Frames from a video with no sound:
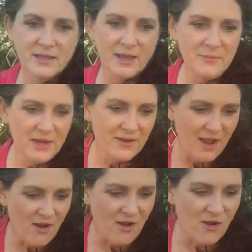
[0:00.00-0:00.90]
Come here.
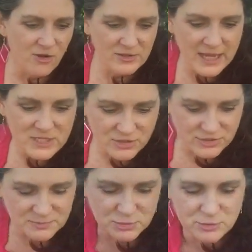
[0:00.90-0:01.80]
Oh, that's a
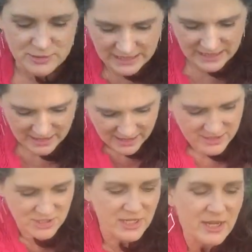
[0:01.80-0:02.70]
good boy.
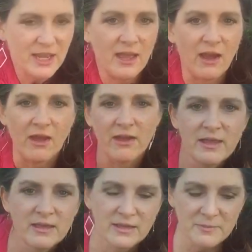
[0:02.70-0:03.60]
Yeah.
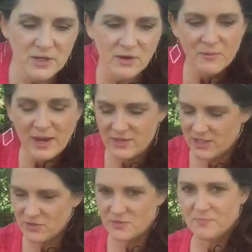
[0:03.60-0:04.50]
Come here, around
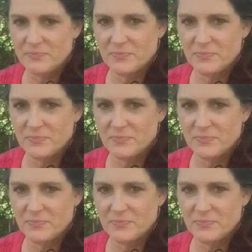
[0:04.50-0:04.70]
here.